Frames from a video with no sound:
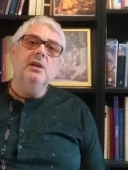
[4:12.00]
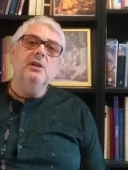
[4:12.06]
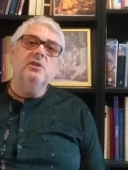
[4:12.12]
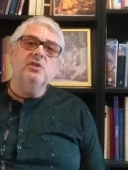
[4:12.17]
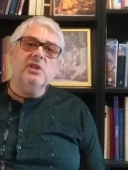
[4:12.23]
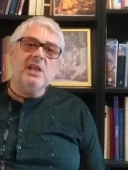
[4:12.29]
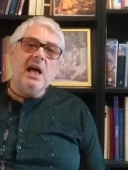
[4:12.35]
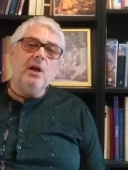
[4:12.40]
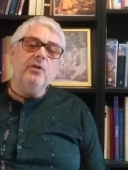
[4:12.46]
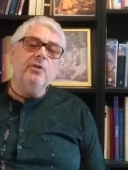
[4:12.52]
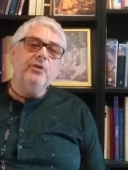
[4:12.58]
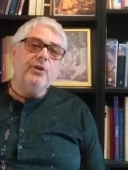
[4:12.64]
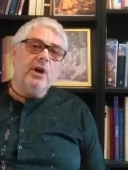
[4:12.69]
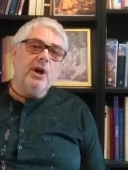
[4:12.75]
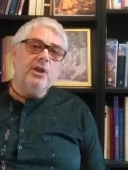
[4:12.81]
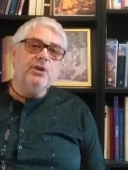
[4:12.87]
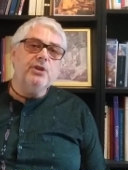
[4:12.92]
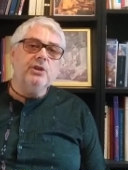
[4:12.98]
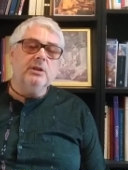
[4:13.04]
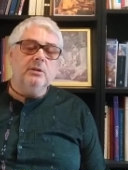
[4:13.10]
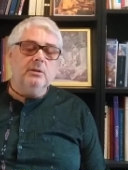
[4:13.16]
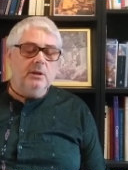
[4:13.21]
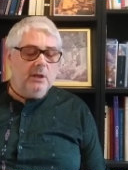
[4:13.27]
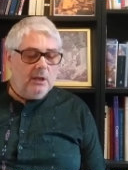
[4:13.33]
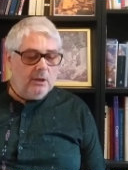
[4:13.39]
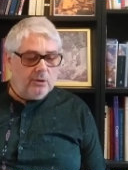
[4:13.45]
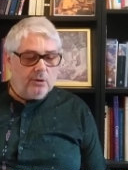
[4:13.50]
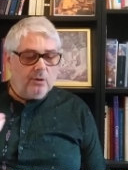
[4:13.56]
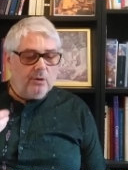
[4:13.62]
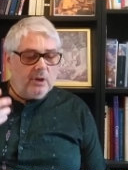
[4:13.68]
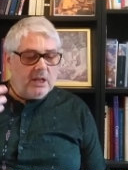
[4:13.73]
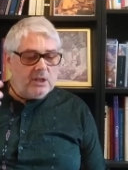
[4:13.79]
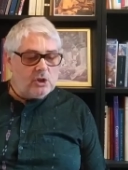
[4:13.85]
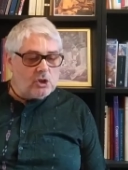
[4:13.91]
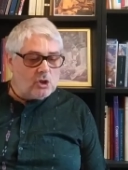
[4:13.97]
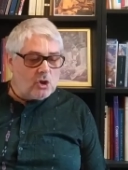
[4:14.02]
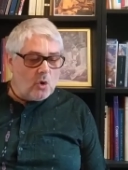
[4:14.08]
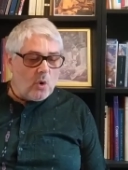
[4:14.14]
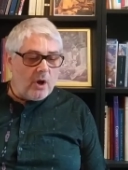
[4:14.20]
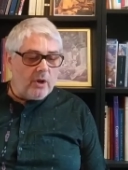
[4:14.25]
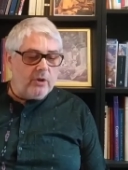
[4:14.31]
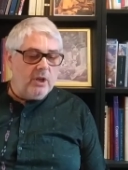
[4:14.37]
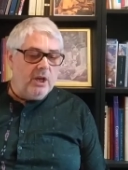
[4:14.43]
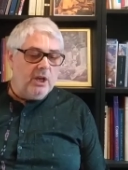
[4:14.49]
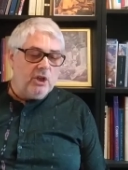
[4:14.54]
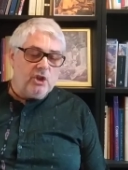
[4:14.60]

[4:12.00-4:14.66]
sound, touch, ether, and so on.